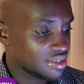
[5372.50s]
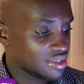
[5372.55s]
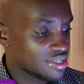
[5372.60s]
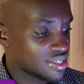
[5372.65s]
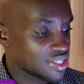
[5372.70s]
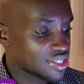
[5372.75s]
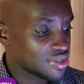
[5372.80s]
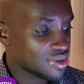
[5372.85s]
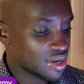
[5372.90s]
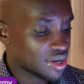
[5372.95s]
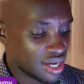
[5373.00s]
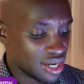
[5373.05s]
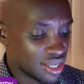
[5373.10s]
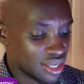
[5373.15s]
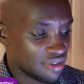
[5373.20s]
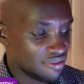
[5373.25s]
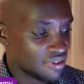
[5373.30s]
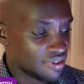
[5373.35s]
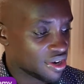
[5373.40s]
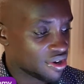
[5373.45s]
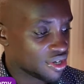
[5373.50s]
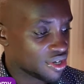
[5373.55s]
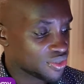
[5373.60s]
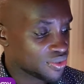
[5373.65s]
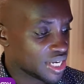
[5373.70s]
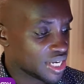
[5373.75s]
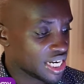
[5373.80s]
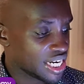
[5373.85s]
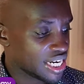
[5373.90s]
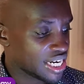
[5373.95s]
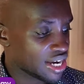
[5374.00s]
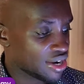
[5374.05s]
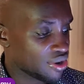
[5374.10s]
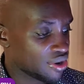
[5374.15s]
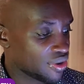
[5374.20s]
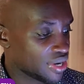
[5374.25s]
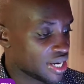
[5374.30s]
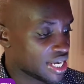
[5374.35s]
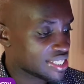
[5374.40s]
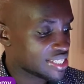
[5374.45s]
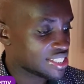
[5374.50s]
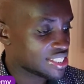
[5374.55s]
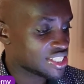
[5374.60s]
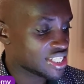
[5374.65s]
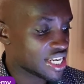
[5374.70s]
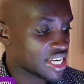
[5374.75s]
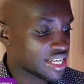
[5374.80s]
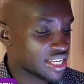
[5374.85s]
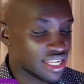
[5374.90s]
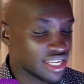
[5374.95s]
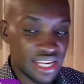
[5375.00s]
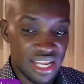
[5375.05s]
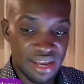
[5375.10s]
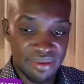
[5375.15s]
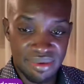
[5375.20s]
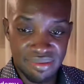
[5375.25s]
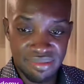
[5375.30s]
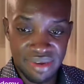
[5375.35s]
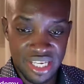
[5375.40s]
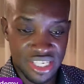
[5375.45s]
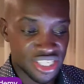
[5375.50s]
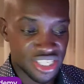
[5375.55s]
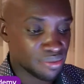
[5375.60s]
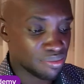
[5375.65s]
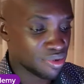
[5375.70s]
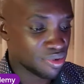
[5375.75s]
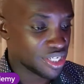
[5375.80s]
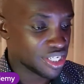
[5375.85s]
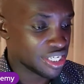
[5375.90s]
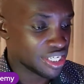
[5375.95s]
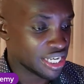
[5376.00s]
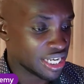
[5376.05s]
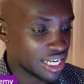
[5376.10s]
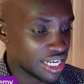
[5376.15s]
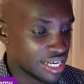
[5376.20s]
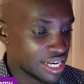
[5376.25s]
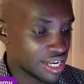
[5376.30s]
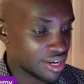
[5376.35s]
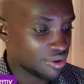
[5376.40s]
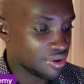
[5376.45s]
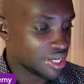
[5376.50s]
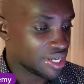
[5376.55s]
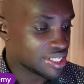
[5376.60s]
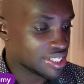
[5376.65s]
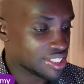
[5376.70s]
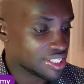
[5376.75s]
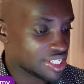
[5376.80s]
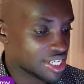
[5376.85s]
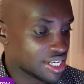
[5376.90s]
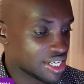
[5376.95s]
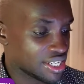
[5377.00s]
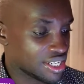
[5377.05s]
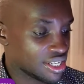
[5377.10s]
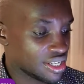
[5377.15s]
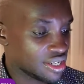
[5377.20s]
So if I go to Helen Akoya's channel, I'm a managing mod in Helen Akoya's channel.